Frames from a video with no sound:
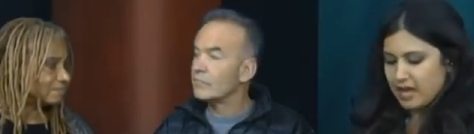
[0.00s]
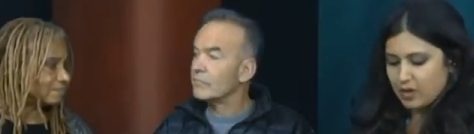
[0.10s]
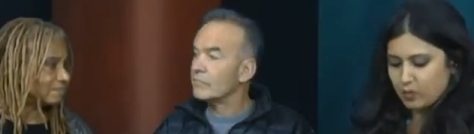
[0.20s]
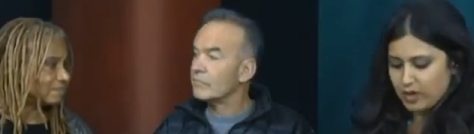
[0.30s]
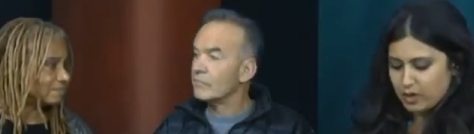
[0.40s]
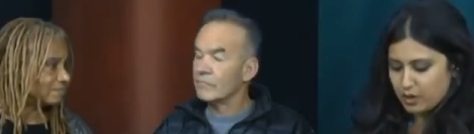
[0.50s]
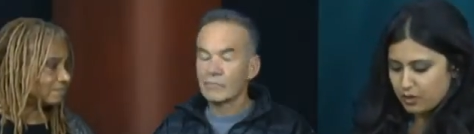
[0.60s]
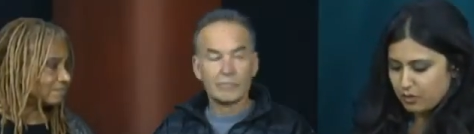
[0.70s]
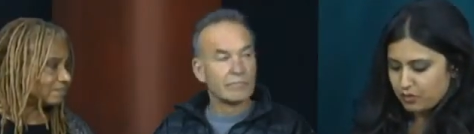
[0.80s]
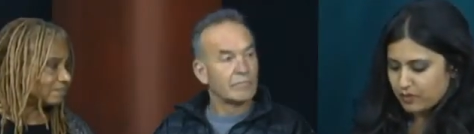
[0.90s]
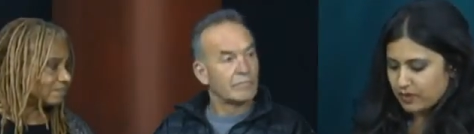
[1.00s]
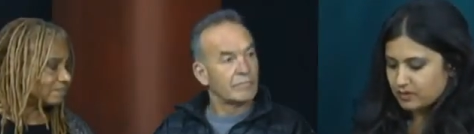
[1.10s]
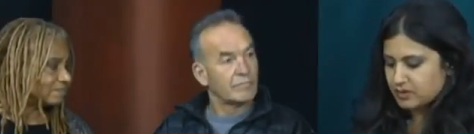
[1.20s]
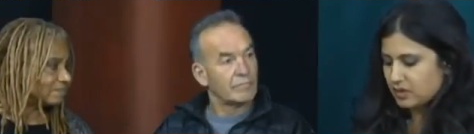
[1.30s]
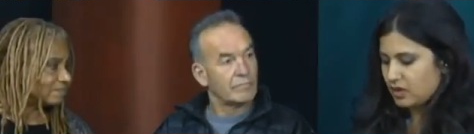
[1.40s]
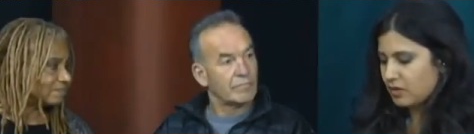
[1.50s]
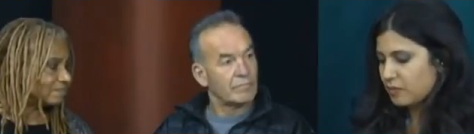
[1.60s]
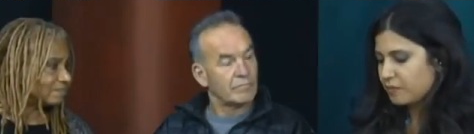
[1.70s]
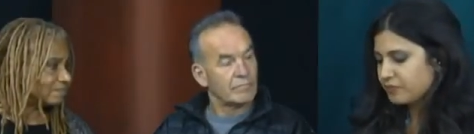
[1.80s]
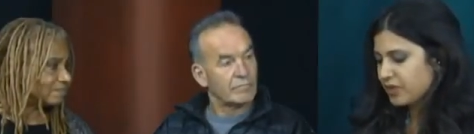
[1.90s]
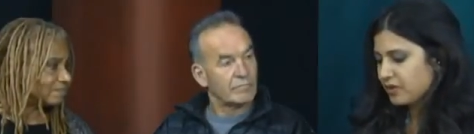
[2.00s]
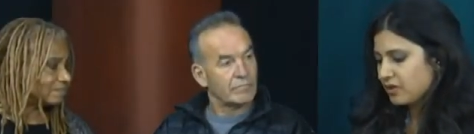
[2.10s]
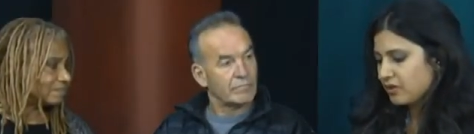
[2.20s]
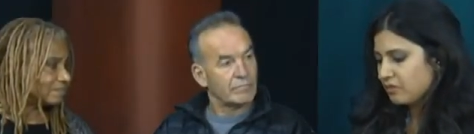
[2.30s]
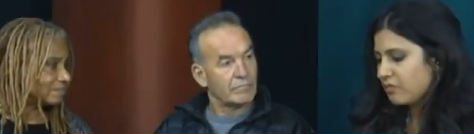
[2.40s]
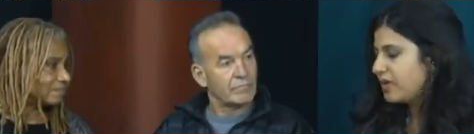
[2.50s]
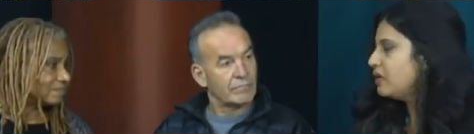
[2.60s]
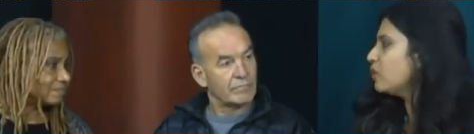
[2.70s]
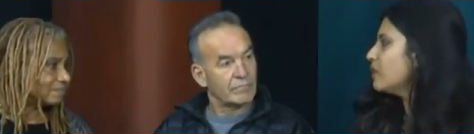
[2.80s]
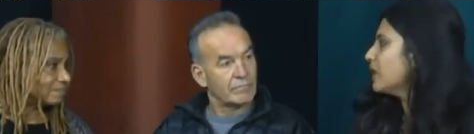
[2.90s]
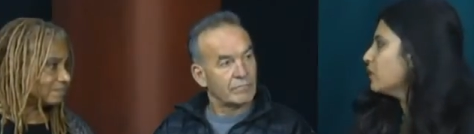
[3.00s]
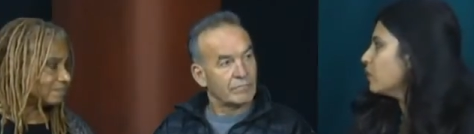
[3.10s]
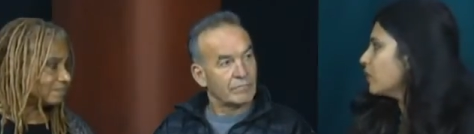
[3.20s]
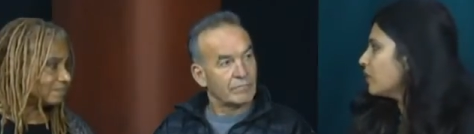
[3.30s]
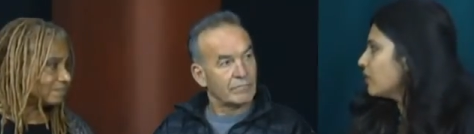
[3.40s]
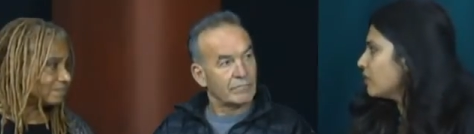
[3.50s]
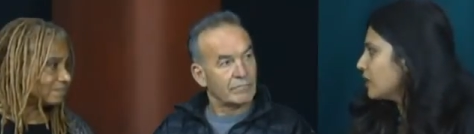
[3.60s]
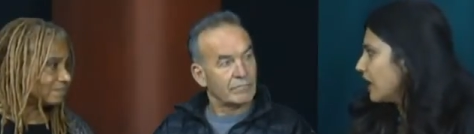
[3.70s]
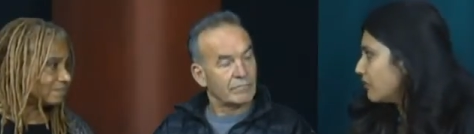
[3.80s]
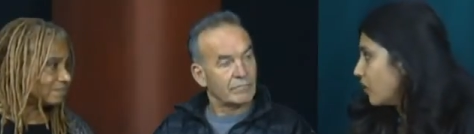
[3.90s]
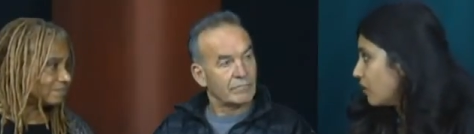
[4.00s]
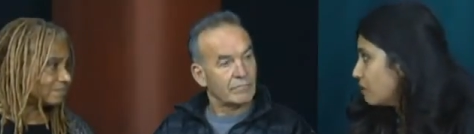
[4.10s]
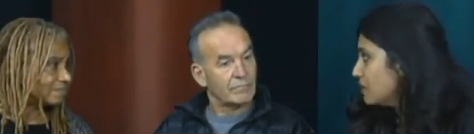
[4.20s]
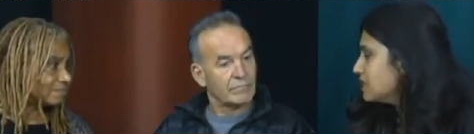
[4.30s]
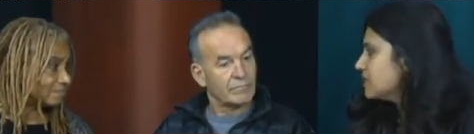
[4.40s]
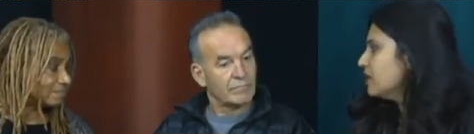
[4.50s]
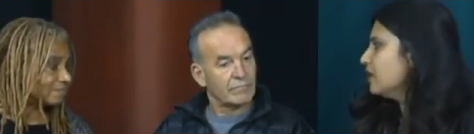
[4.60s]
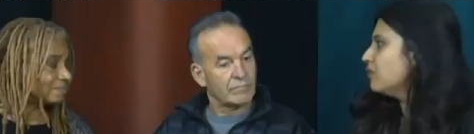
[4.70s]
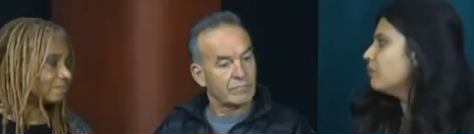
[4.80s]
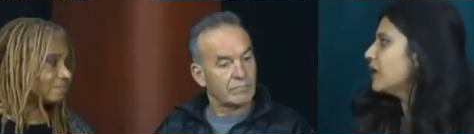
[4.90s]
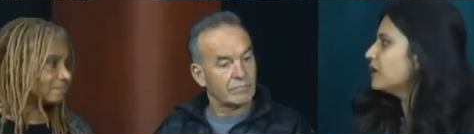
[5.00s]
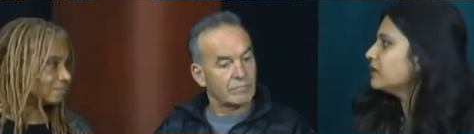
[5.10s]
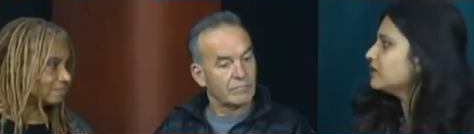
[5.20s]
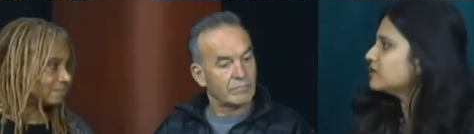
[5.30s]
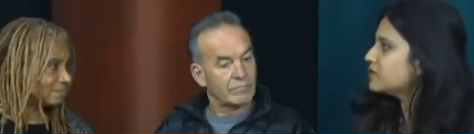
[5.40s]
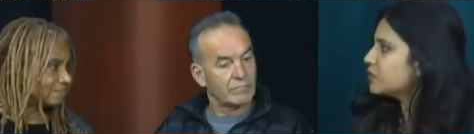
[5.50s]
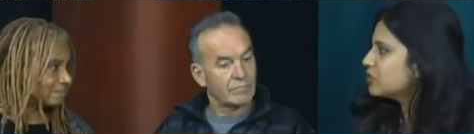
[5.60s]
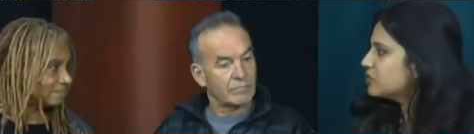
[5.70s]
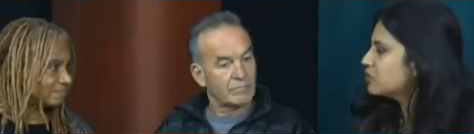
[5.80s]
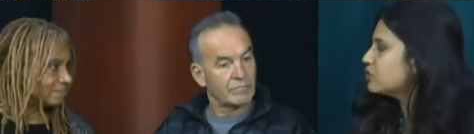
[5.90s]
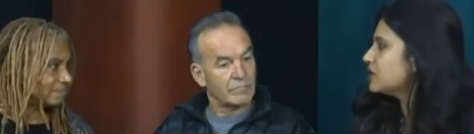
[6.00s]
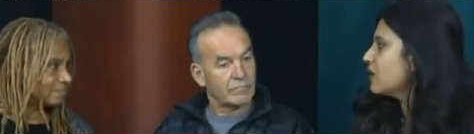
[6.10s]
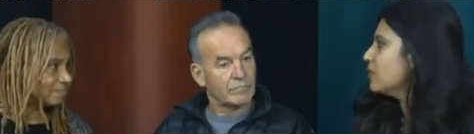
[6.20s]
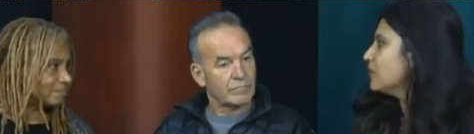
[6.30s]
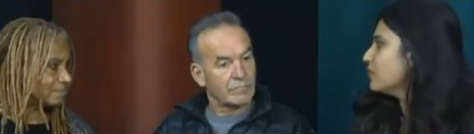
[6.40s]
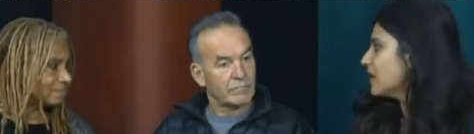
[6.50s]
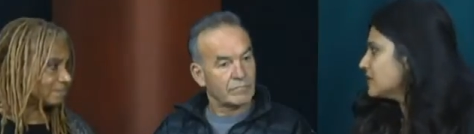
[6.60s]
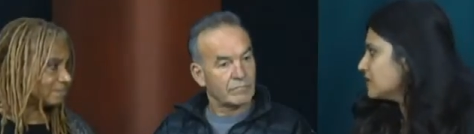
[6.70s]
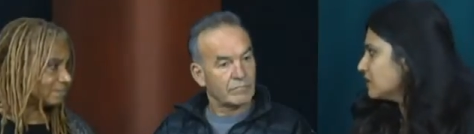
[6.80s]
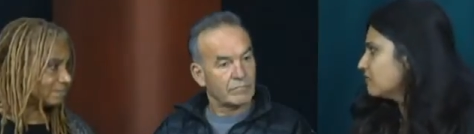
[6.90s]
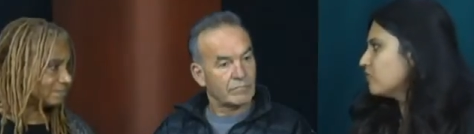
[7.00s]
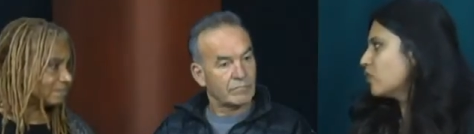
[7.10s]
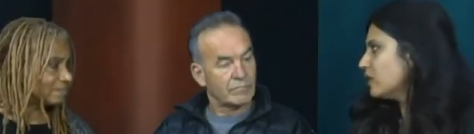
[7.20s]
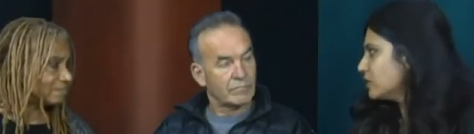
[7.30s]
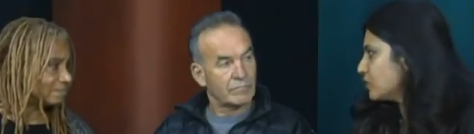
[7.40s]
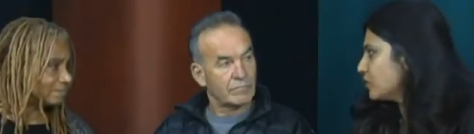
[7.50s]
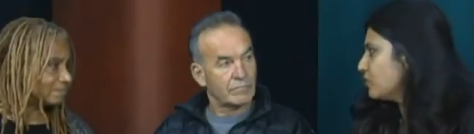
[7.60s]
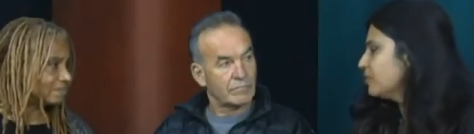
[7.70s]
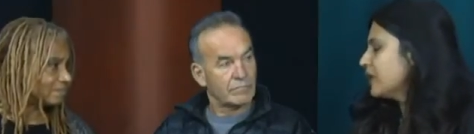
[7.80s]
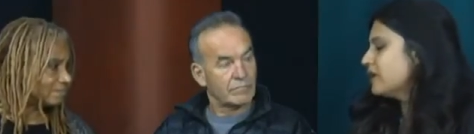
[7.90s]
Speaker 1: and we know that um, many women were have gone missing, but this person who's now been arrested four years ago